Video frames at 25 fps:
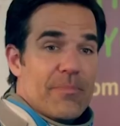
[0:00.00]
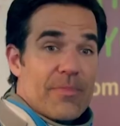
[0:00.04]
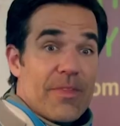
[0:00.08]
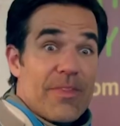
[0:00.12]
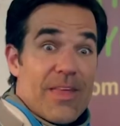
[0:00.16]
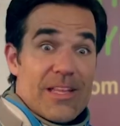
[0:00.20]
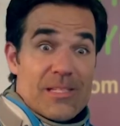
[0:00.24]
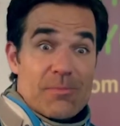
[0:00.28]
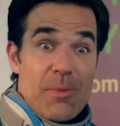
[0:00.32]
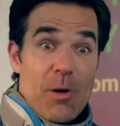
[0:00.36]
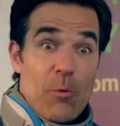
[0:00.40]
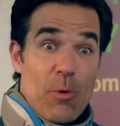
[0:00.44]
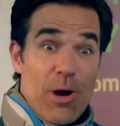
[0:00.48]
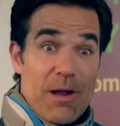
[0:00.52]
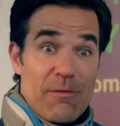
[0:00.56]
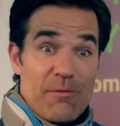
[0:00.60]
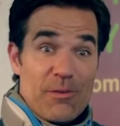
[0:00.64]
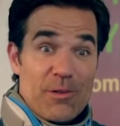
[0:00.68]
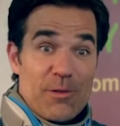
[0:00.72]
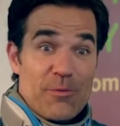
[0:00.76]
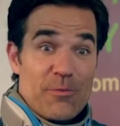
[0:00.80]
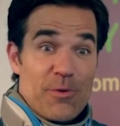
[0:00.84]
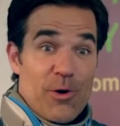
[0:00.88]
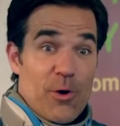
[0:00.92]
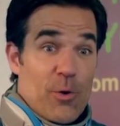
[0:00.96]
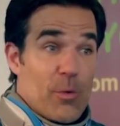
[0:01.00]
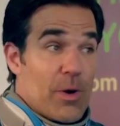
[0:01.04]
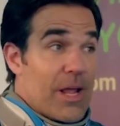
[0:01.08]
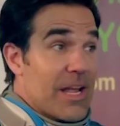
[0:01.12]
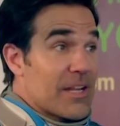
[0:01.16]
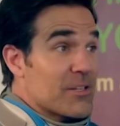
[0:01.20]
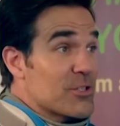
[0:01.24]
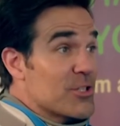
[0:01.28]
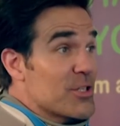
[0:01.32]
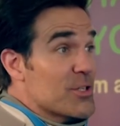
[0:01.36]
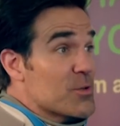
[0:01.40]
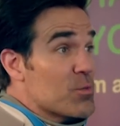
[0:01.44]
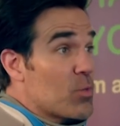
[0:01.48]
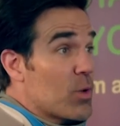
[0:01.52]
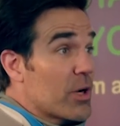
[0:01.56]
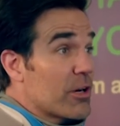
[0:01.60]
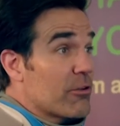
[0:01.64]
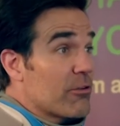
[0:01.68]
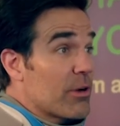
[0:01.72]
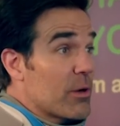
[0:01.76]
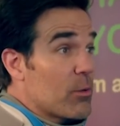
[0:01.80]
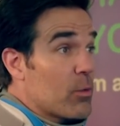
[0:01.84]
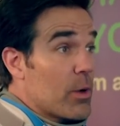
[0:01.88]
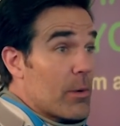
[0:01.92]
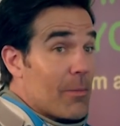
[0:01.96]
that's my wife on the phone, and she's
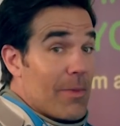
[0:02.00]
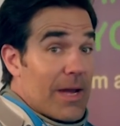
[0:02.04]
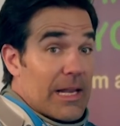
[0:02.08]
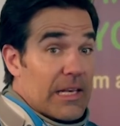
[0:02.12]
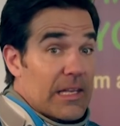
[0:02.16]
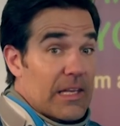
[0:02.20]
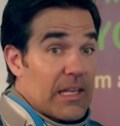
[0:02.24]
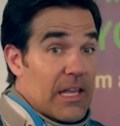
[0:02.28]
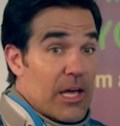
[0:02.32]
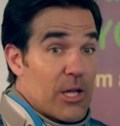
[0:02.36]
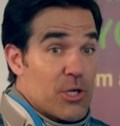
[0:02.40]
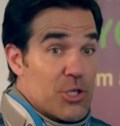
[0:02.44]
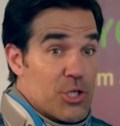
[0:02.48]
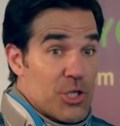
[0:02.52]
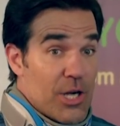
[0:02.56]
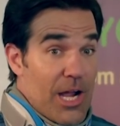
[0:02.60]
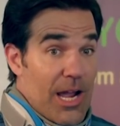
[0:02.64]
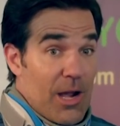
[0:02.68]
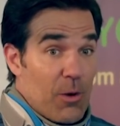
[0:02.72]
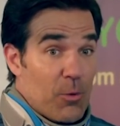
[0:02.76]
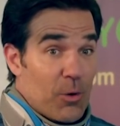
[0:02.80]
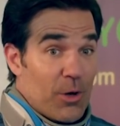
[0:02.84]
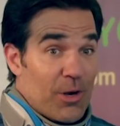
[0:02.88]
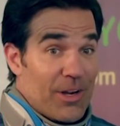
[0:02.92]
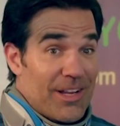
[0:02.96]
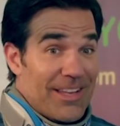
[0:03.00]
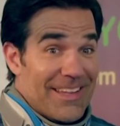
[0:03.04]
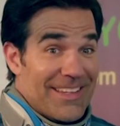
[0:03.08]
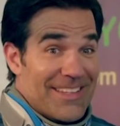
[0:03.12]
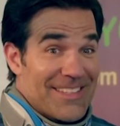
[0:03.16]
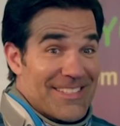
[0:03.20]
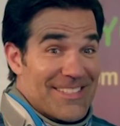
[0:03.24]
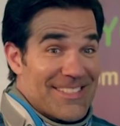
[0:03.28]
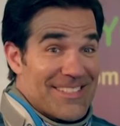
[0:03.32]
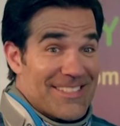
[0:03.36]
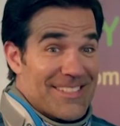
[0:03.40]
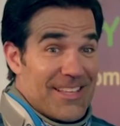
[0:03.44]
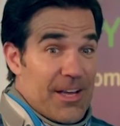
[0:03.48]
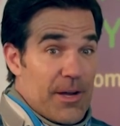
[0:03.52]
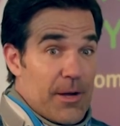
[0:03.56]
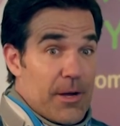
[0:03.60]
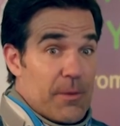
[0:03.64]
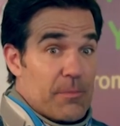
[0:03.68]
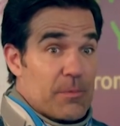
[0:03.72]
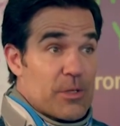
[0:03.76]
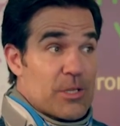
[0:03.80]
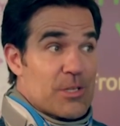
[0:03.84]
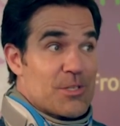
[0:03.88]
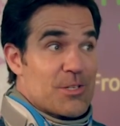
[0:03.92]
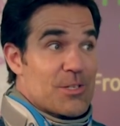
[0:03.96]
wondering when my lunch hour is,
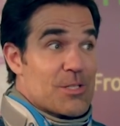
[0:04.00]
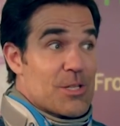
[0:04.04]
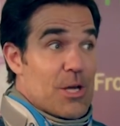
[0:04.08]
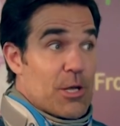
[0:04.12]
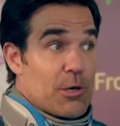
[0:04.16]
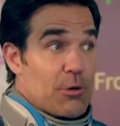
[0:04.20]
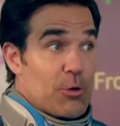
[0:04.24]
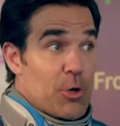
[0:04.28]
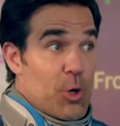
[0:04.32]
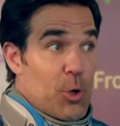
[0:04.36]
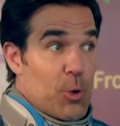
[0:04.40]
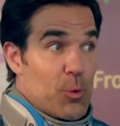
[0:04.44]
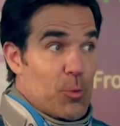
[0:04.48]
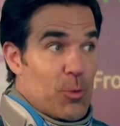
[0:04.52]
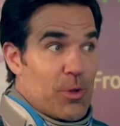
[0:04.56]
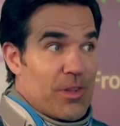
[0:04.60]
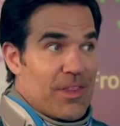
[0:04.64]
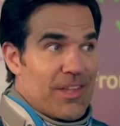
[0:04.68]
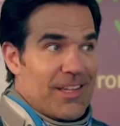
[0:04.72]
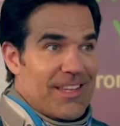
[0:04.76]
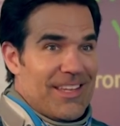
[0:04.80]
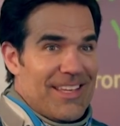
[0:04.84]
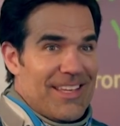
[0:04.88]
because she's on her own with the